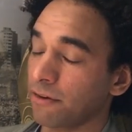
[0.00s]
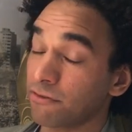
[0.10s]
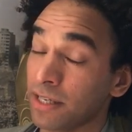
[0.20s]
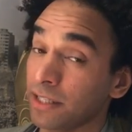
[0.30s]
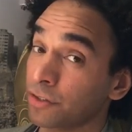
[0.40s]
I
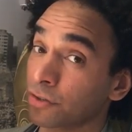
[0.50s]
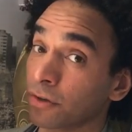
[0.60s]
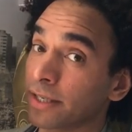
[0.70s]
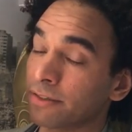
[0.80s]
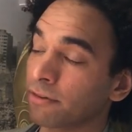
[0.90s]
really
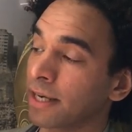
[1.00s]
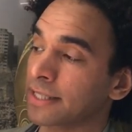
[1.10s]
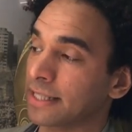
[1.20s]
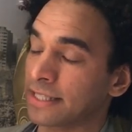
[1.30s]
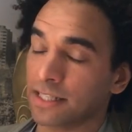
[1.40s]
enjoyed
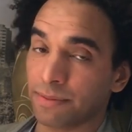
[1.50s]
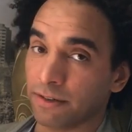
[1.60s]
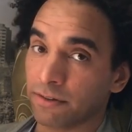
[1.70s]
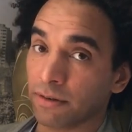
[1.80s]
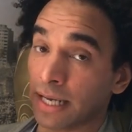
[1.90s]
writing this. It's been
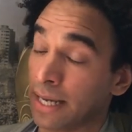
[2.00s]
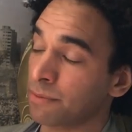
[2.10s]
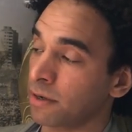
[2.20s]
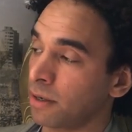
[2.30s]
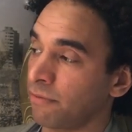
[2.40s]
a real
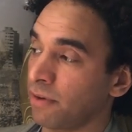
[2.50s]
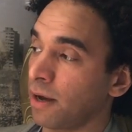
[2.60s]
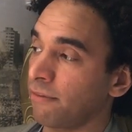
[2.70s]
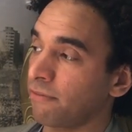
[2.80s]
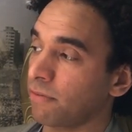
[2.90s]
labour of
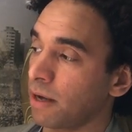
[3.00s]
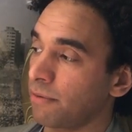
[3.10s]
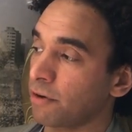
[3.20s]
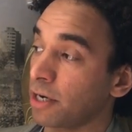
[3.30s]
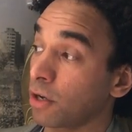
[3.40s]
love,
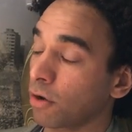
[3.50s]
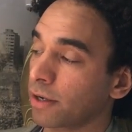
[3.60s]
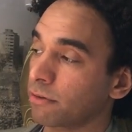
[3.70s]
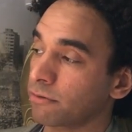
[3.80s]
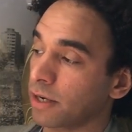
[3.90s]
very long
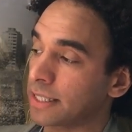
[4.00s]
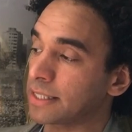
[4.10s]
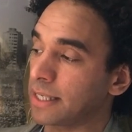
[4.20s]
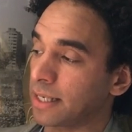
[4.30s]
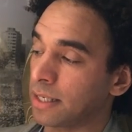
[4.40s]
in the
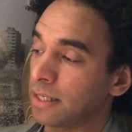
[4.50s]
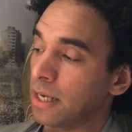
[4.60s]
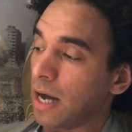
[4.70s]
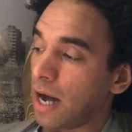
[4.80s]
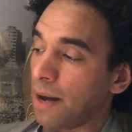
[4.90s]
writing.
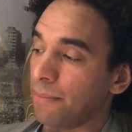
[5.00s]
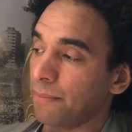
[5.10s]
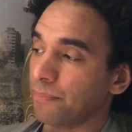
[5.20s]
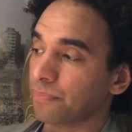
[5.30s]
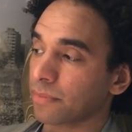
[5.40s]
Um,
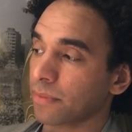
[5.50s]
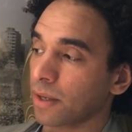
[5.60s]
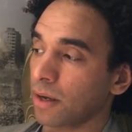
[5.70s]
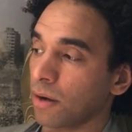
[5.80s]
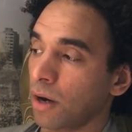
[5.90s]

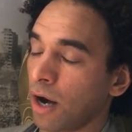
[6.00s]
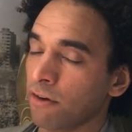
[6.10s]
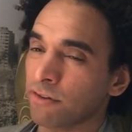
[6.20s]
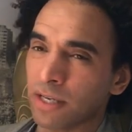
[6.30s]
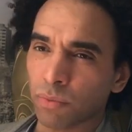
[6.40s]
I
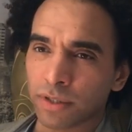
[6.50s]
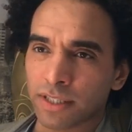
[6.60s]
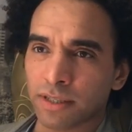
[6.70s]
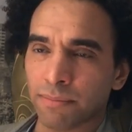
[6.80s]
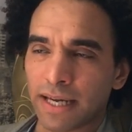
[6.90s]
really
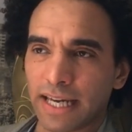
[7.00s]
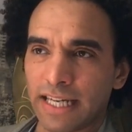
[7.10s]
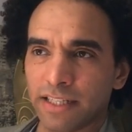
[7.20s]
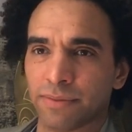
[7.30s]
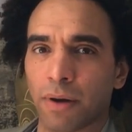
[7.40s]
wanted to make
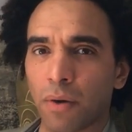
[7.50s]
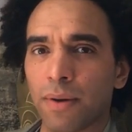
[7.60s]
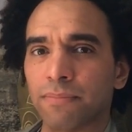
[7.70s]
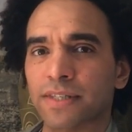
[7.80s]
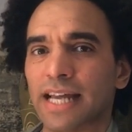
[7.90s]
each
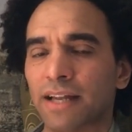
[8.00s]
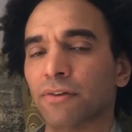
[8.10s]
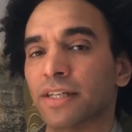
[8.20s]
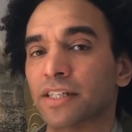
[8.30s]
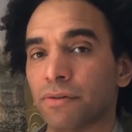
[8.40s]
poem stand
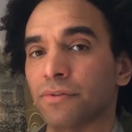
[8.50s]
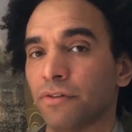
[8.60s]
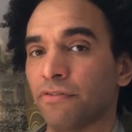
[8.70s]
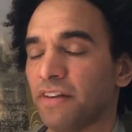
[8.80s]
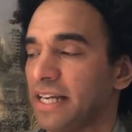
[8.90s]
on its own
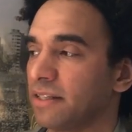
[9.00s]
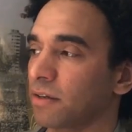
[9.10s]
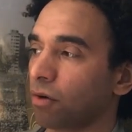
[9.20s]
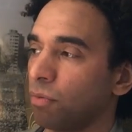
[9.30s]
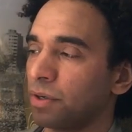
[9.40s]
2 feet,
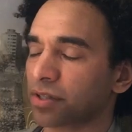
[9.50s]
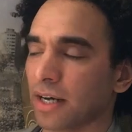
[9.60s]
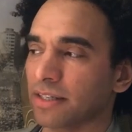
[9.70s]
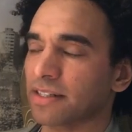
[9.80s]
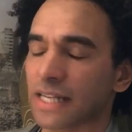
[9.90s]
almost
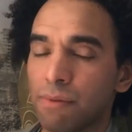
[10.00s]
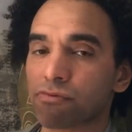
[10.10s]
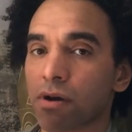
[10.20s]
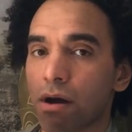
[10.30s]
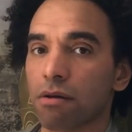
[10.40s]
kind of
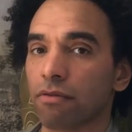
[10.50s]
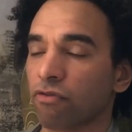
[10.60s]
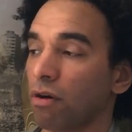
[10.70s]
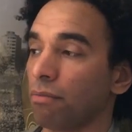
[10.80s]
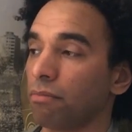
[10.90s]
separate
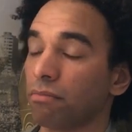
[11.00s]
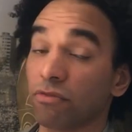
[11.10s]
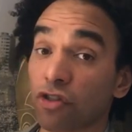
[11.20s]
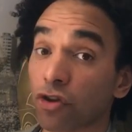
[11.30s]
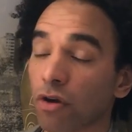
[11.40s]
from
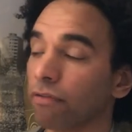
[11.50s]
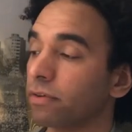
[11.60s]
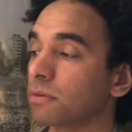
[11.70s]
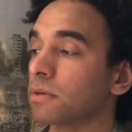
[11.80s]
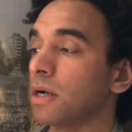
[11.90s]
the
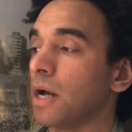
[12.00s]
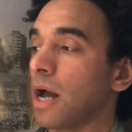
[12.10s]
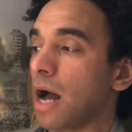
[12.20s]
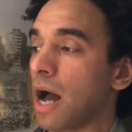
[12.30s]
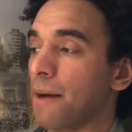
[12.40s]
novel.
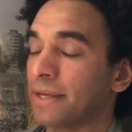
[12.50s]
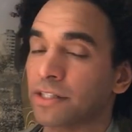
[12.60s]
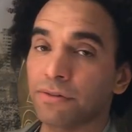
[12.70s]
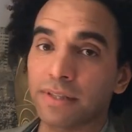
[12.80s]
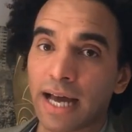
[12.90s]
And
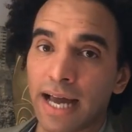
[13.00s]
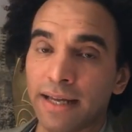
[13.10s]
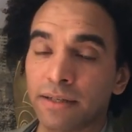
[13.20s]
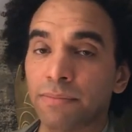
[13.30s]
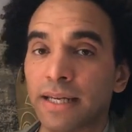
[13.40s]
to that
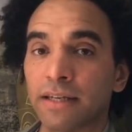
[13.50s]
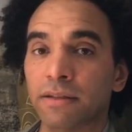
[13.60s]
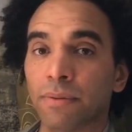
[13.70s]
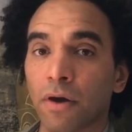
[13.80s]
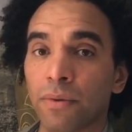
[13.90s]
end, many of
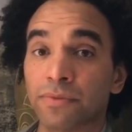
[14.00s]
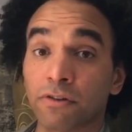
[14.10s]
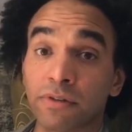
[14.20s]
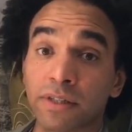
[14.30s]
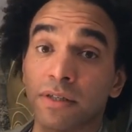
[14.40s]
the poems
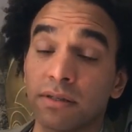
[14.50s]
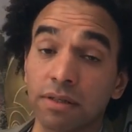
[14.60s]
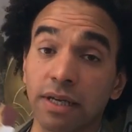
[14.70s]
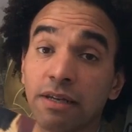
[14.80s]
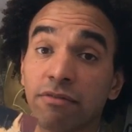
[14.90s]
are
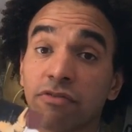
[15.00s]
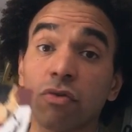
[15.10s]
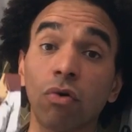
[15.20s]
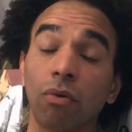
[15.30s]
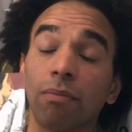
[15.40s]
written in
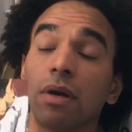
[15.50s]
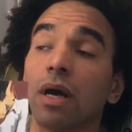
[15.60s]
form.